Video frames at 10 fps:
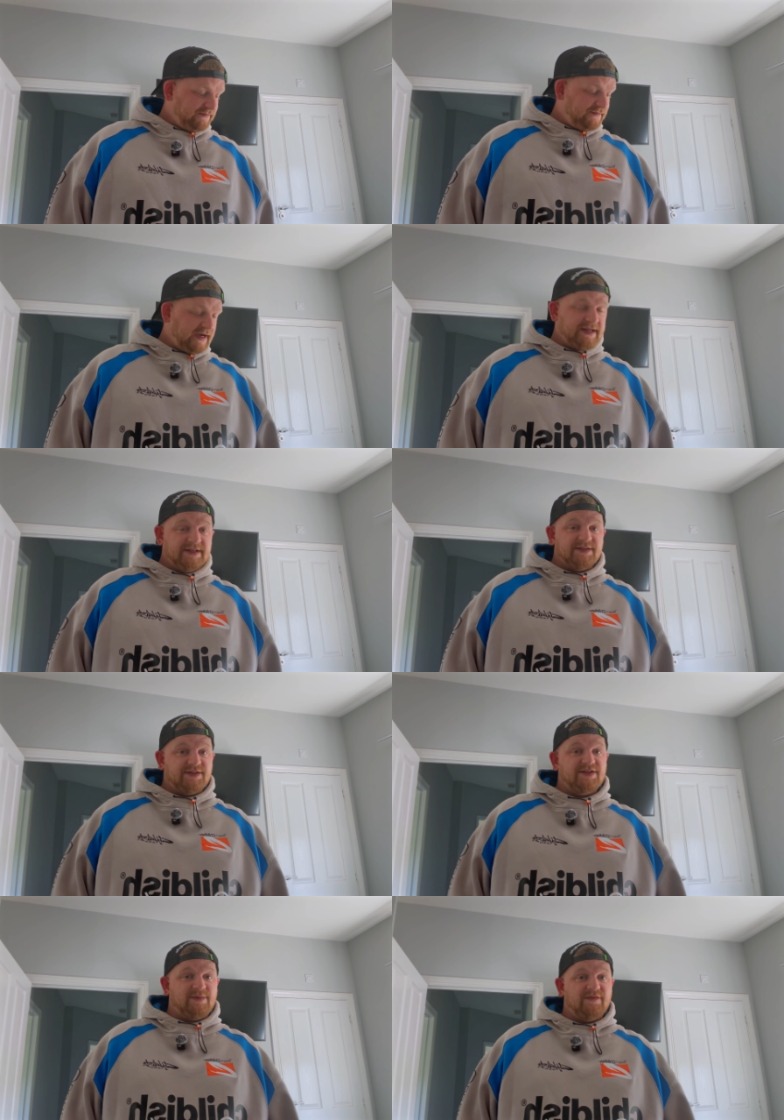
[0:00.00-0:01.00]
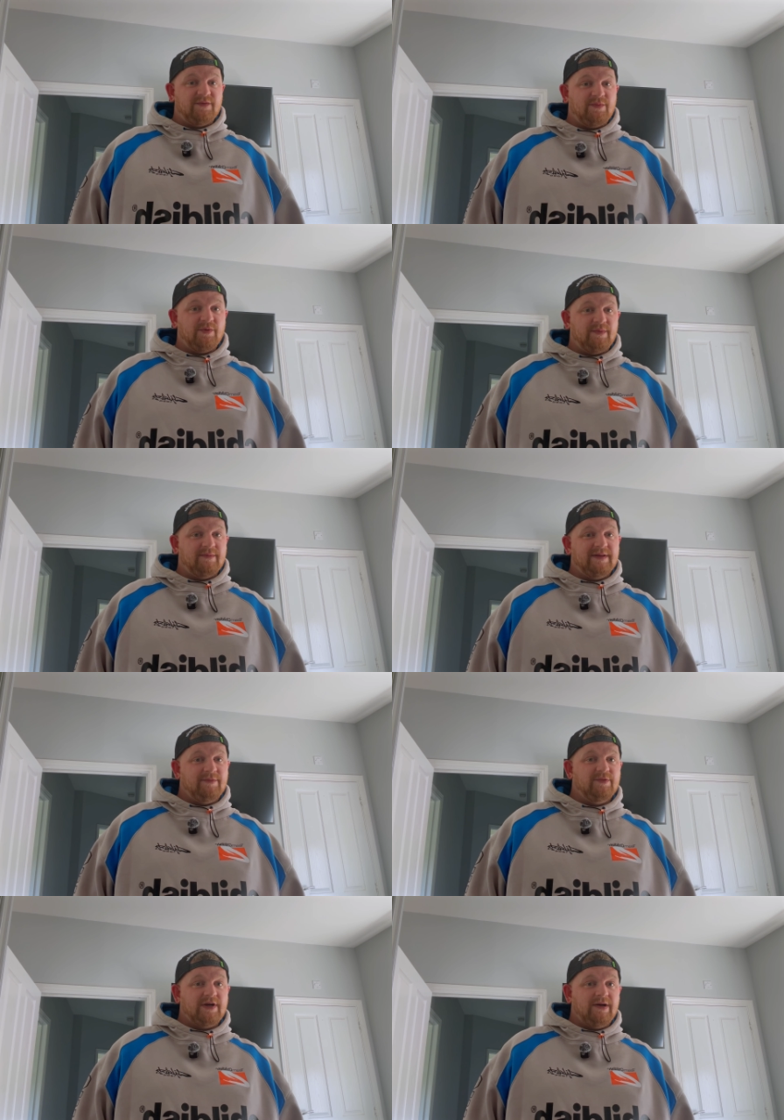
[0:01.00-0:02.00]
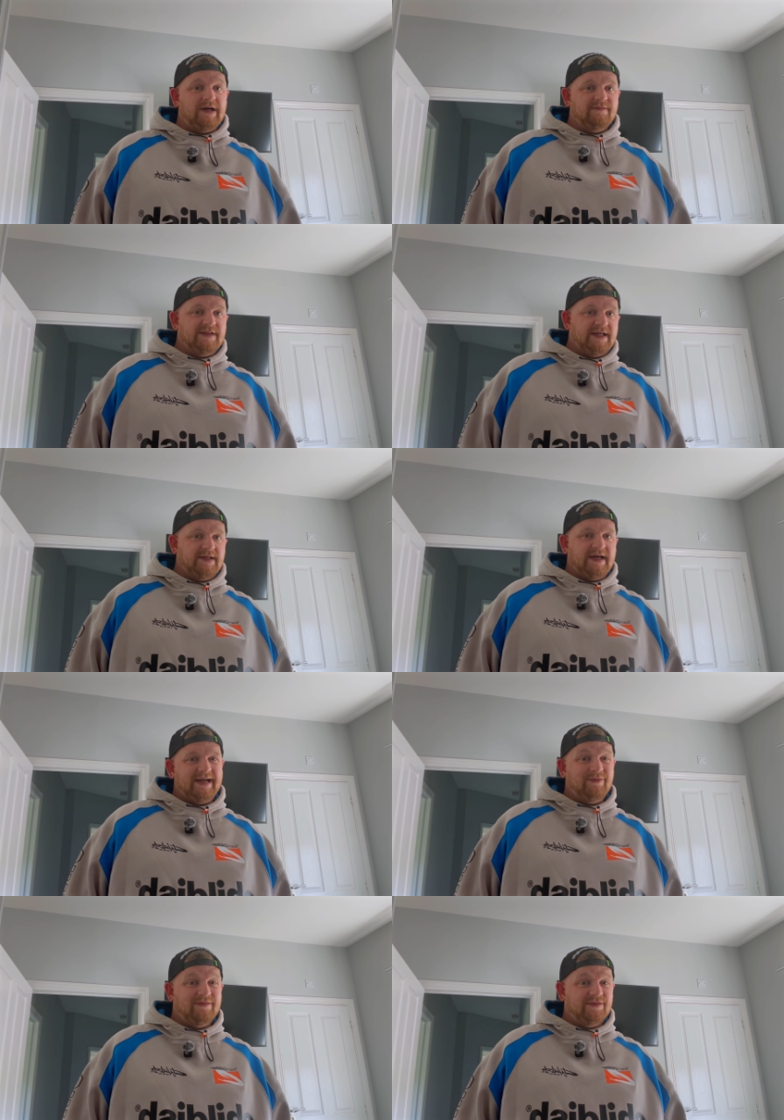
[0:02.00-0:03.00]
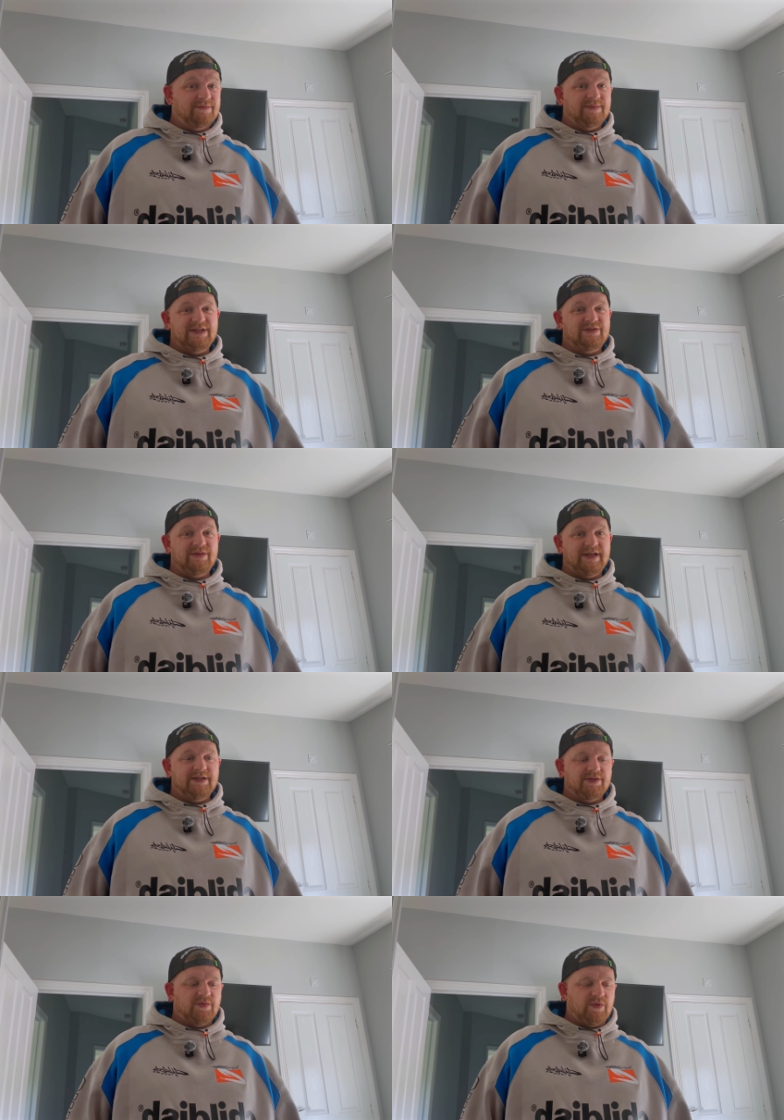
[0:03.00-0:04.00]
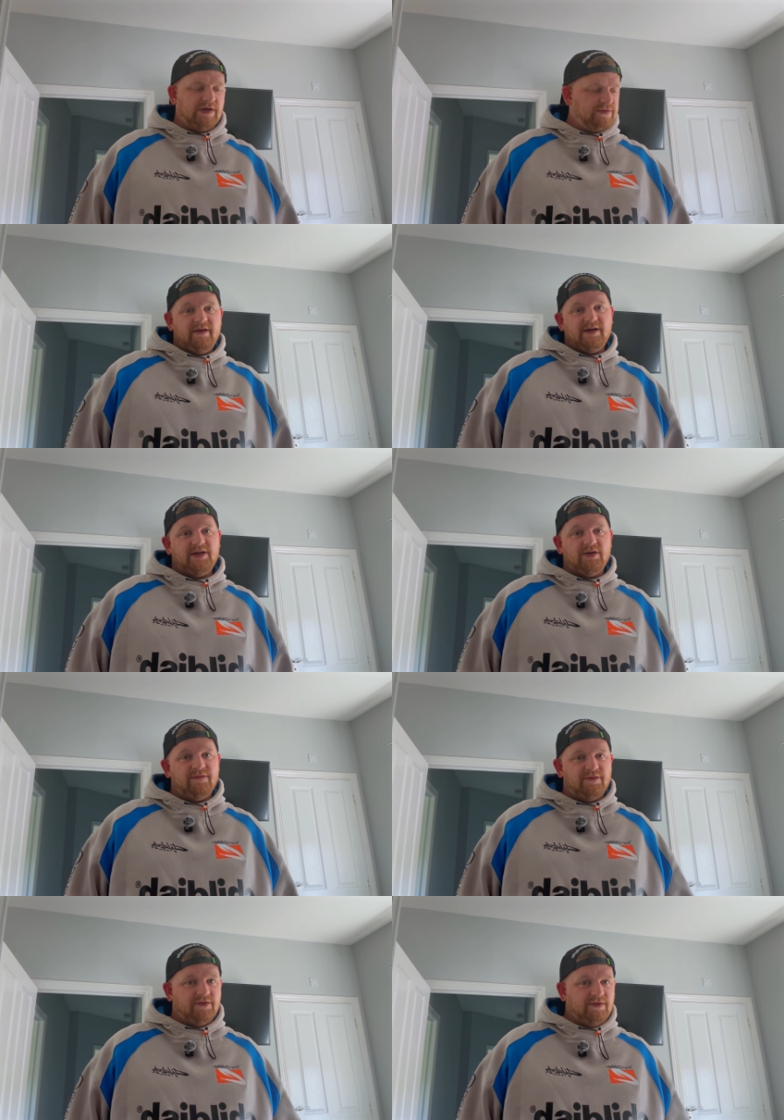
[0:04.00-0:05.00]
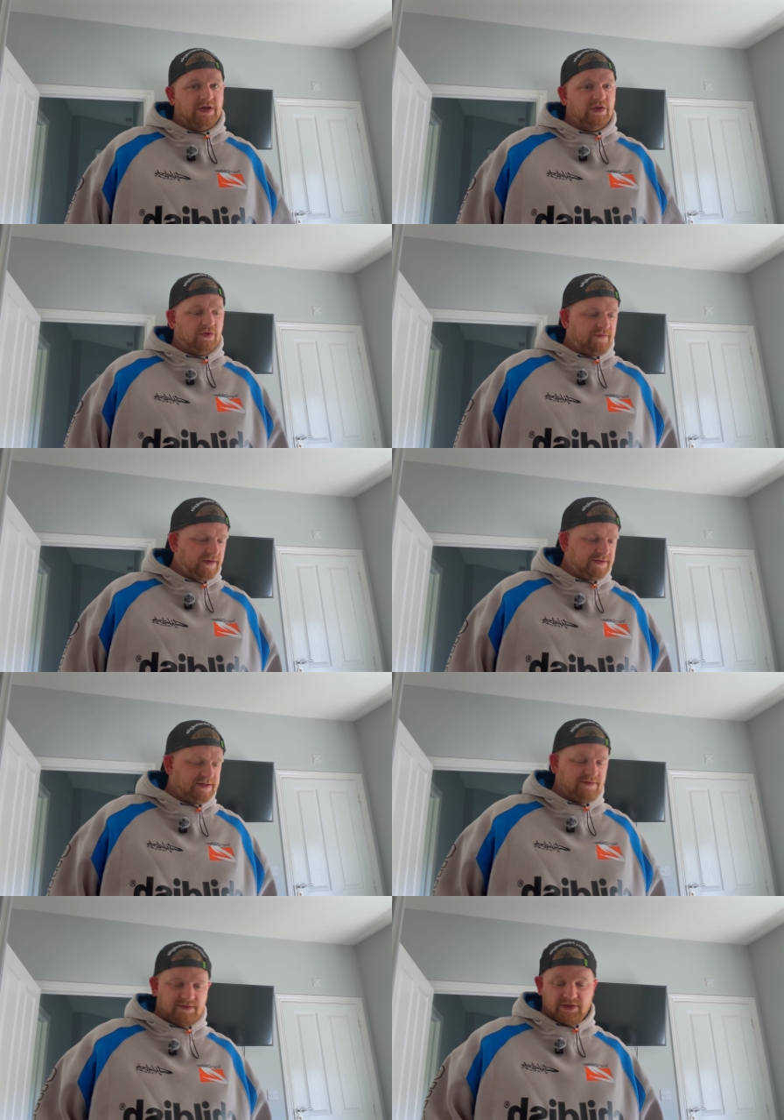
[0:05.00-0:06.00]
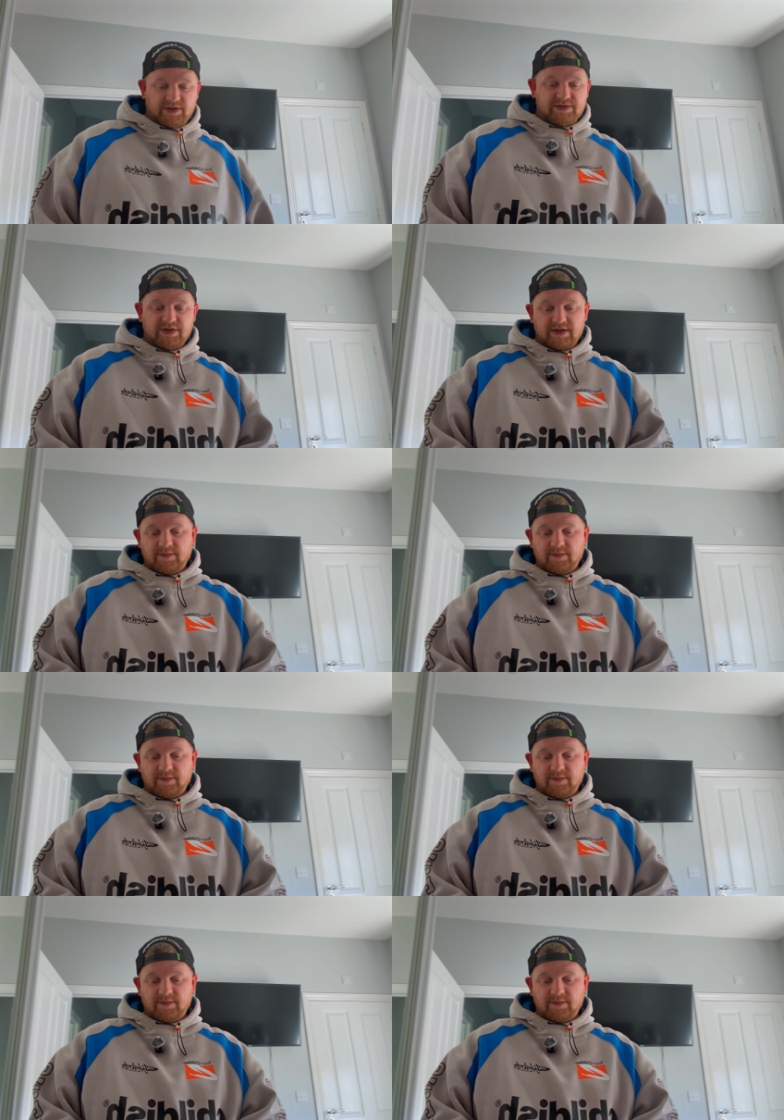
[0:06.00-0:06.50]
fairness some of it probably will go out of date. However, it's not the end of the world. I go for a lot of those different looks. So at the